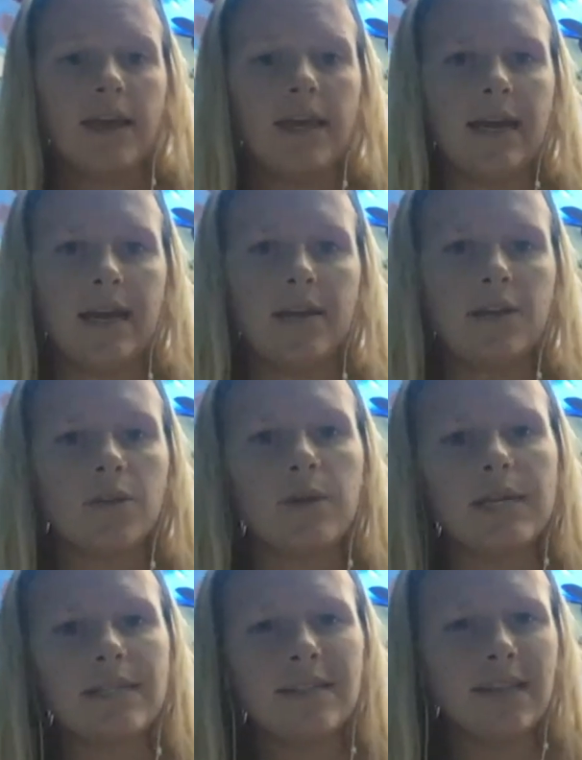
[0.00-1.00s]
And the
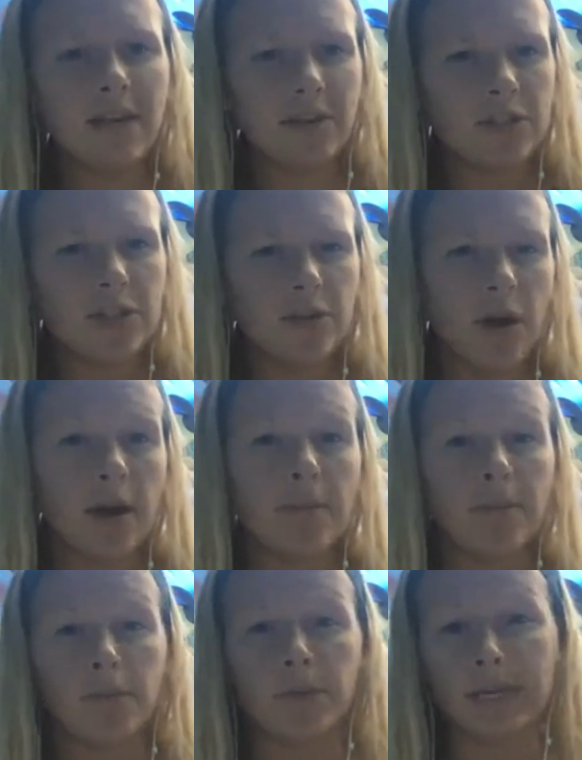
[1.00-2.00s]
reason the other two
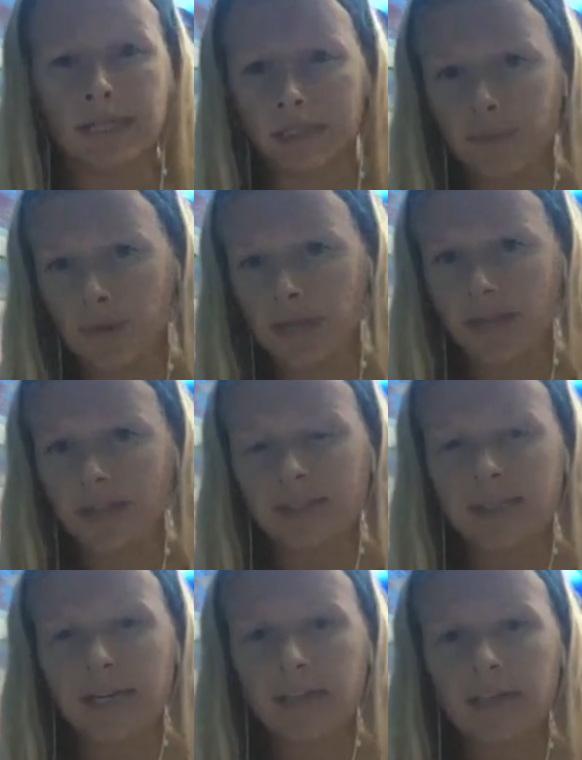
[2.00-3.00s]
aren't marine debris
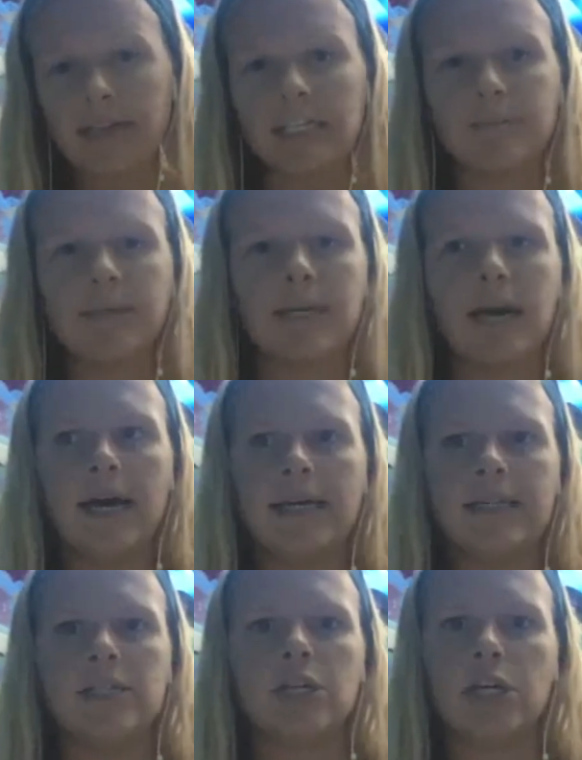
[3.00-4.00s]
necessarily is
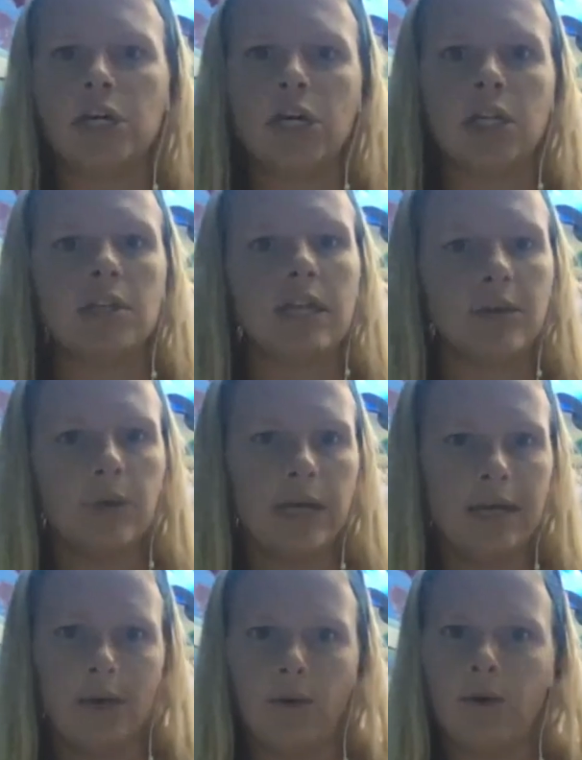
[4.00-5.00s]
because they're
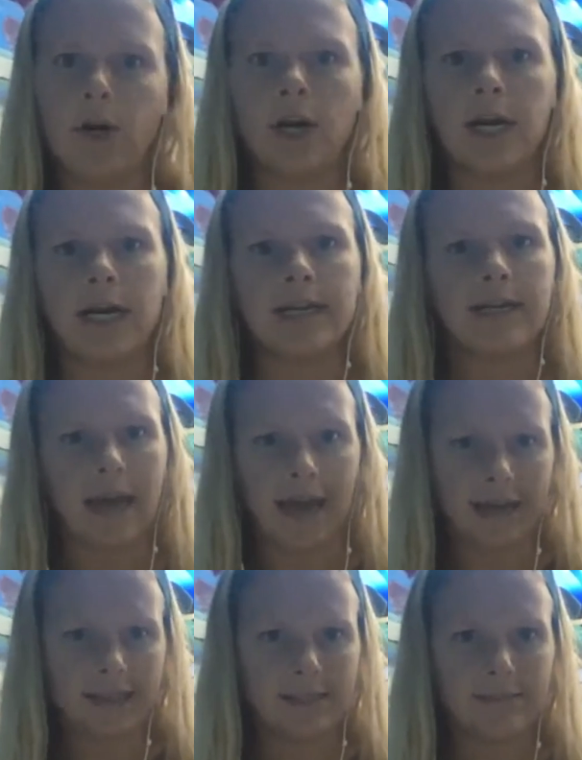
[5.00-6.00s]
liquid or
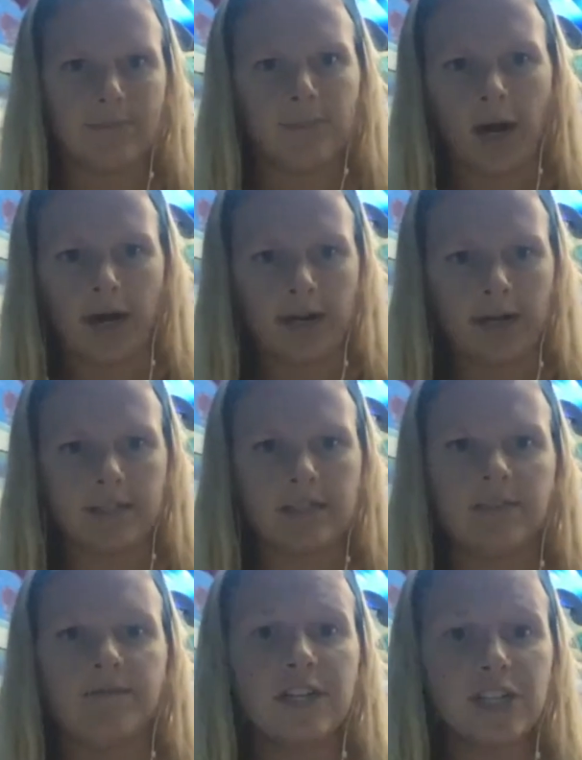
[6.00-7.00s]
gas products.
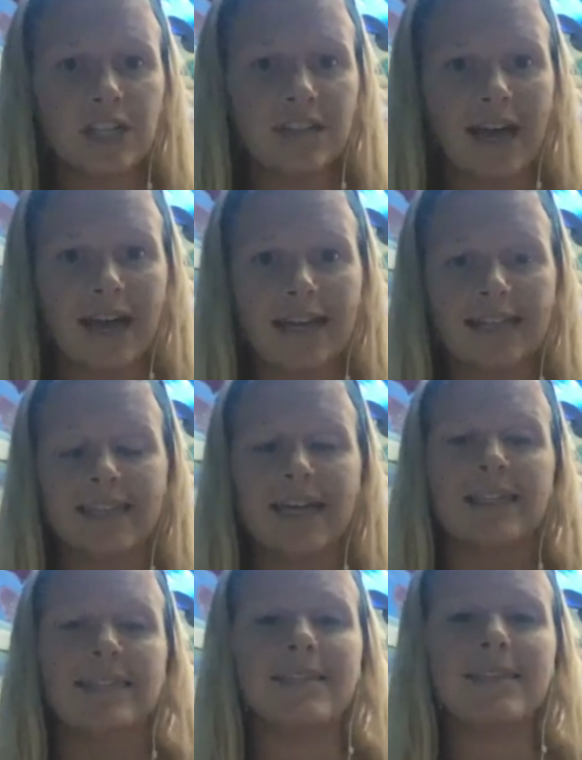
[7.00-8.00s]
The fishing line is
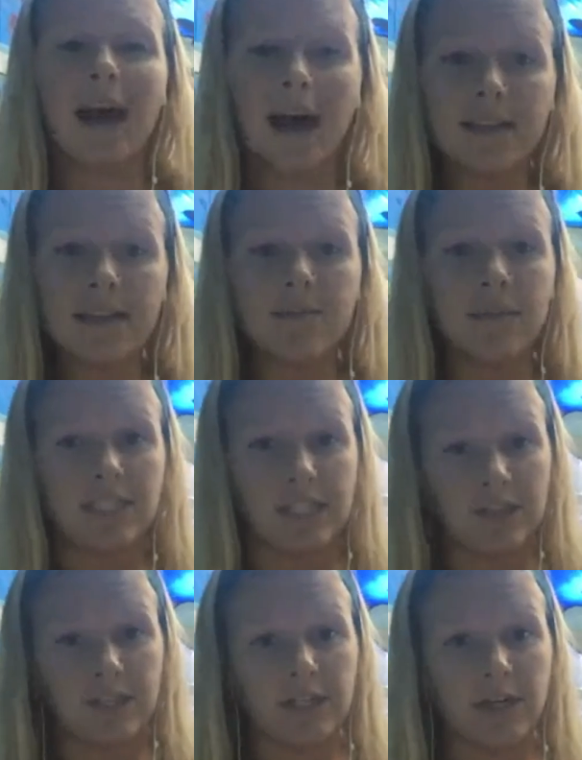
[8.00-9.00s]
that solid
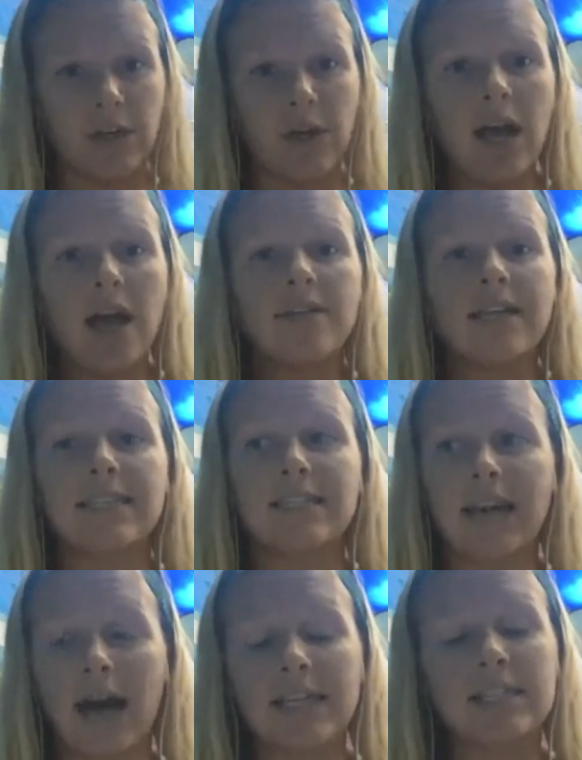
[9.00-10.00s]
material that's
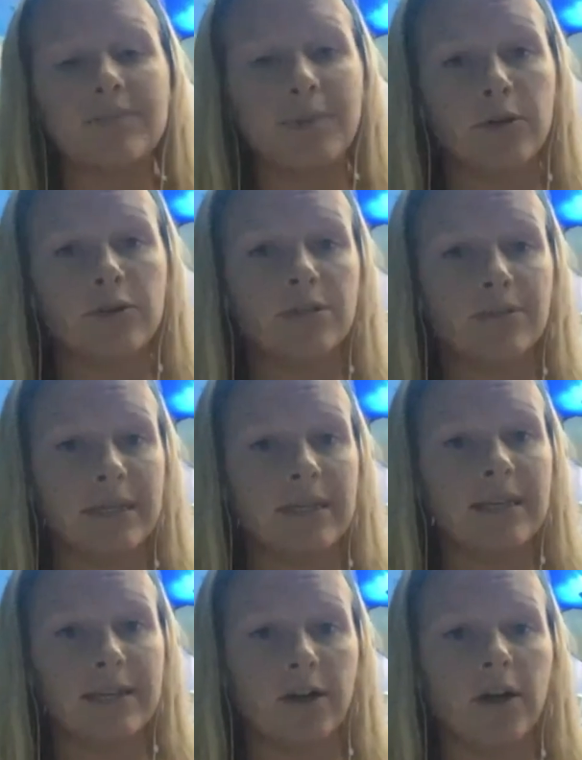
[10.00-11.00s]
not supposed to
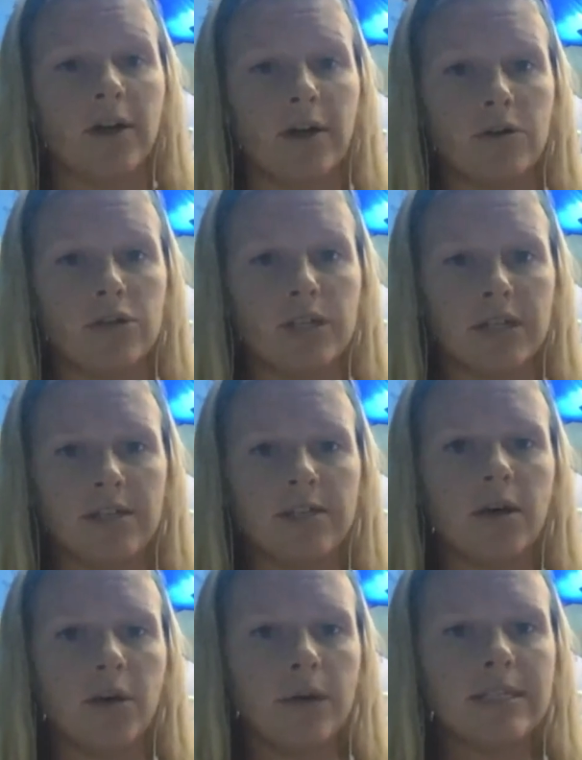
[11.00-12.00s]
be in our ocean.
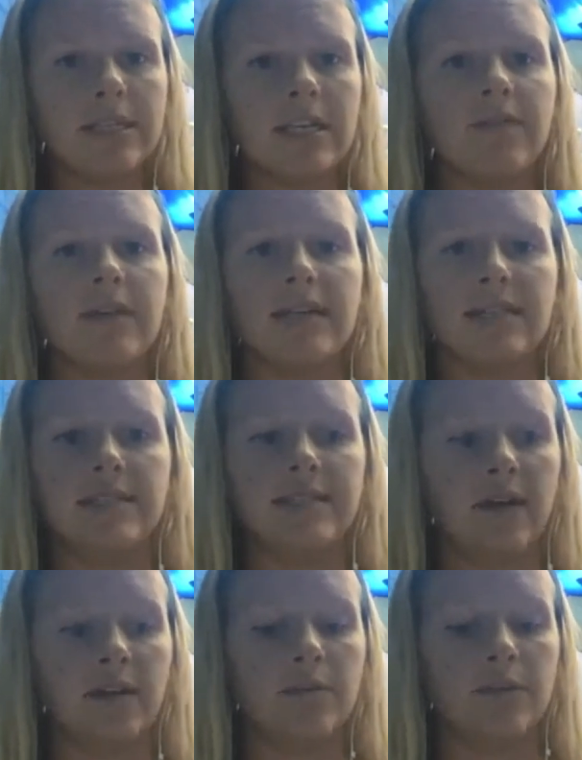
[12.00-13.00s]
So always think of it as a
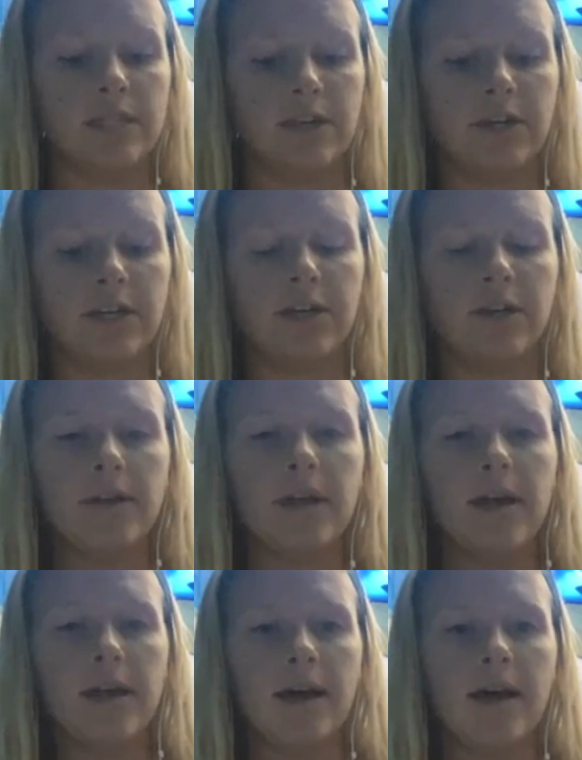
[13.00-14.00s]
solid material.
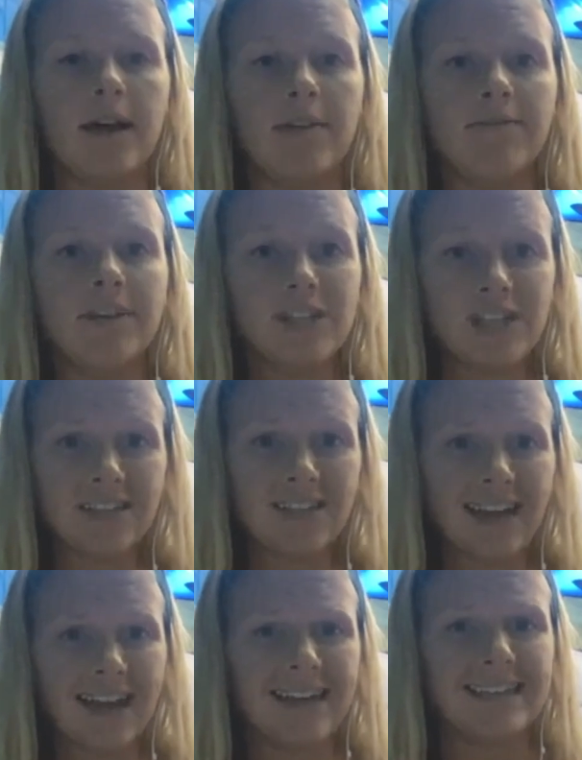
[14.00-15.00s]
And fishing
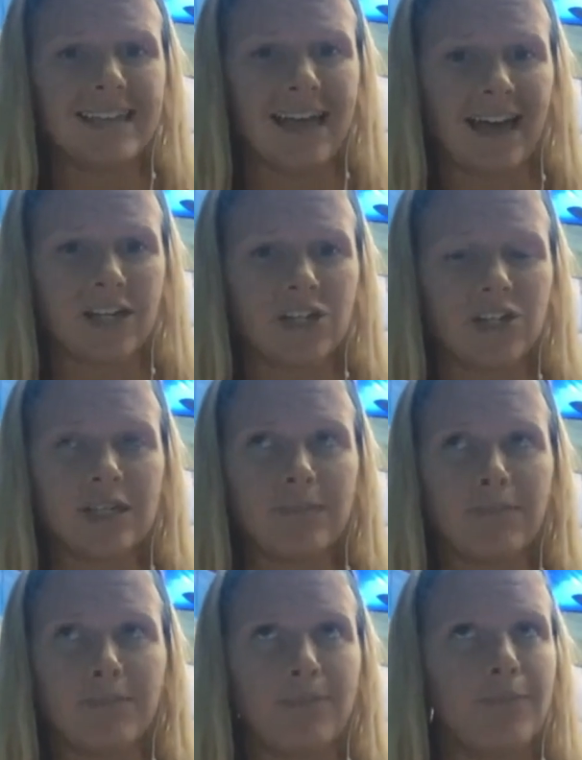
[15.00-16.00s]
line is
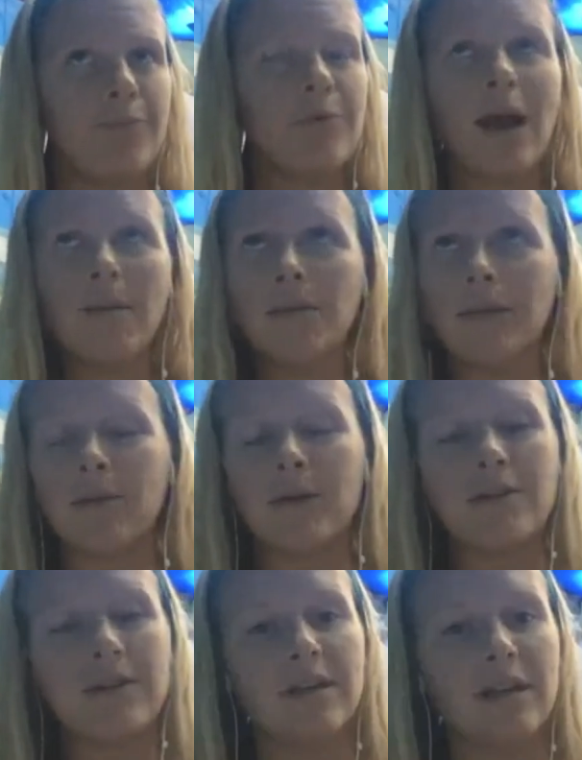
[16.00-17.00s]
actually probably one
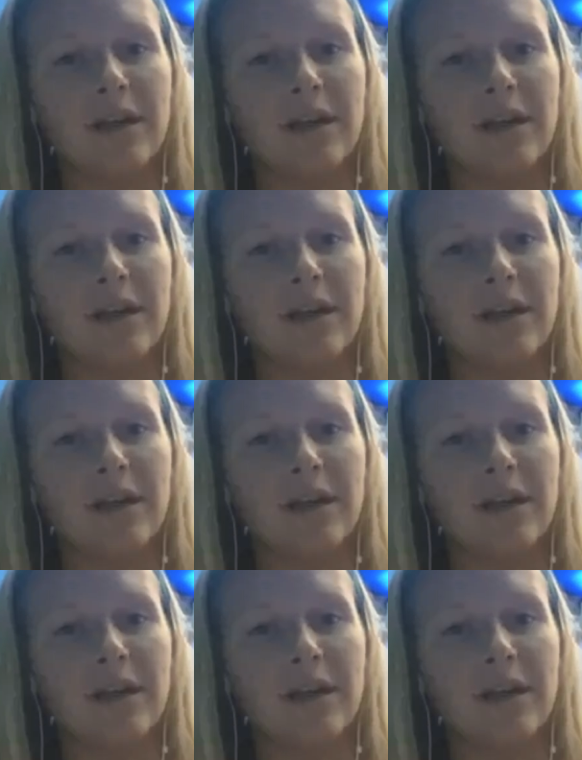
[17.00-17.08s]
of the